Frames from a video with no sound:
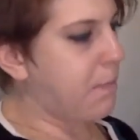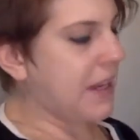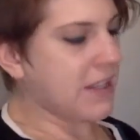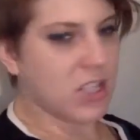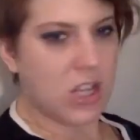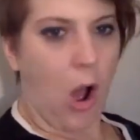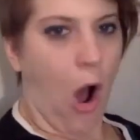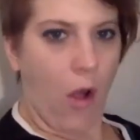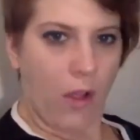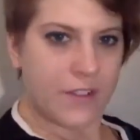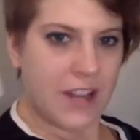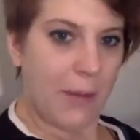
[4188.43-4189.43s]
beats
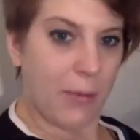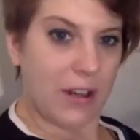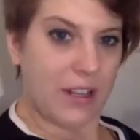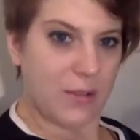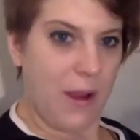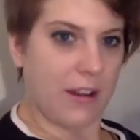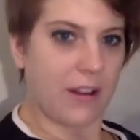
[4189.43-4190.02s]
all of Tom Brady's